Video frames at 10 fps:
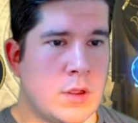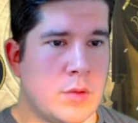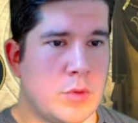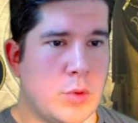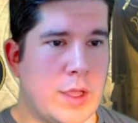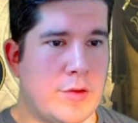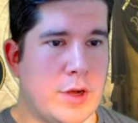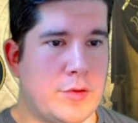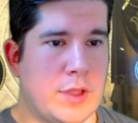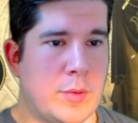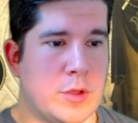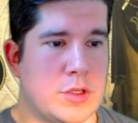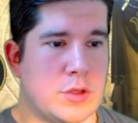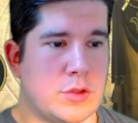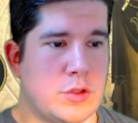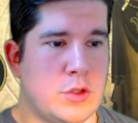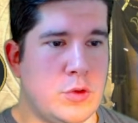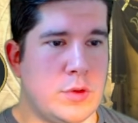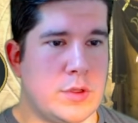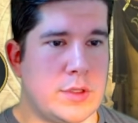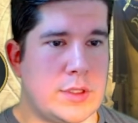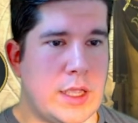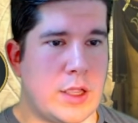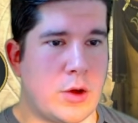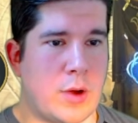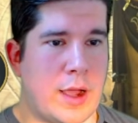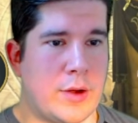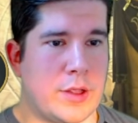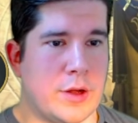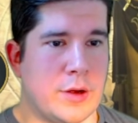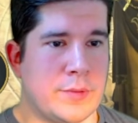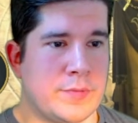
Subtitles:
But we have enough damage to take her out here.